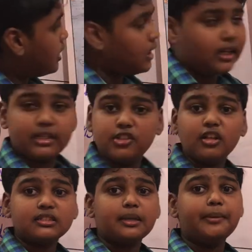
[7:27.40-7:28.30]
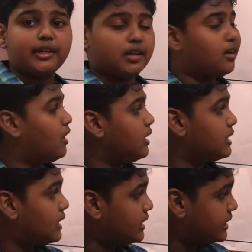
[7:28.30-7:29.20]
North America
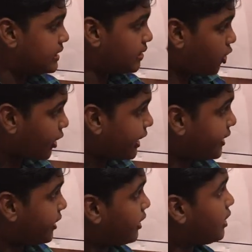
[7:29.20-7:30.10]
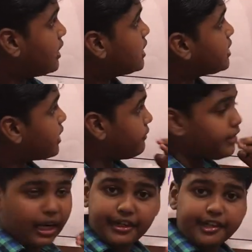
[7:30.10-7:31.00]
is located, we
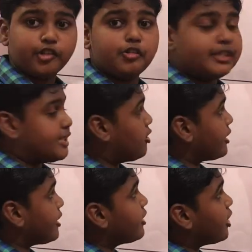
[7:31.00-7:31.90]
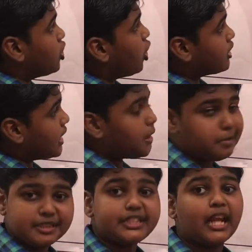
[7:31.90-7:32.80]
already know it's located in the northern and
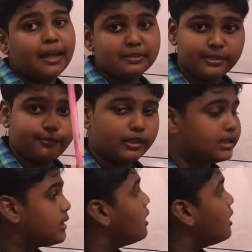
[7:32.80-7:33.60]
western hemispheres.